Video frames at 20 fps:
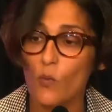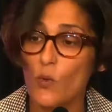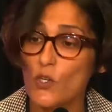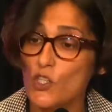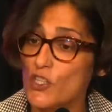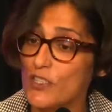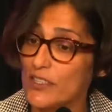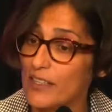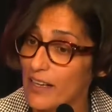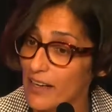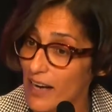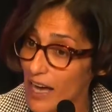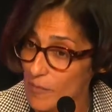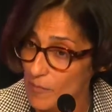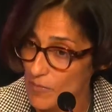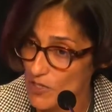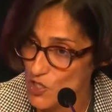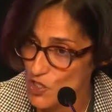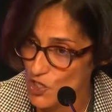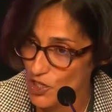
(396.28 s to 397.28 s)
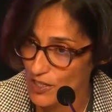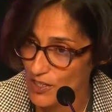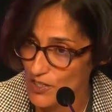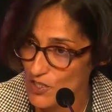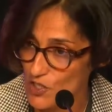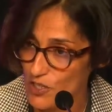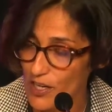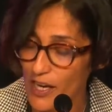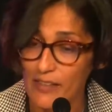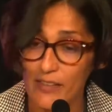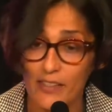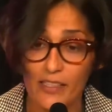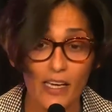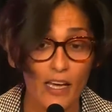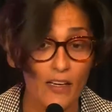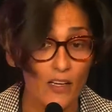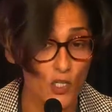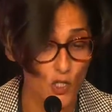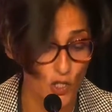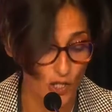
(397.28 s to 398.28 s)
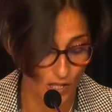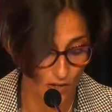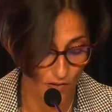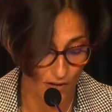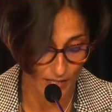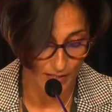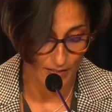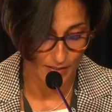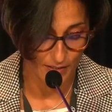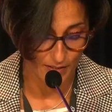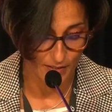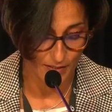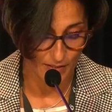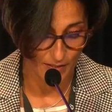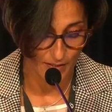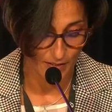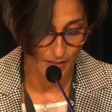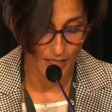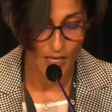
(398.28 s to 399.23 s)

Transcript: which is climate change and the energy crisis.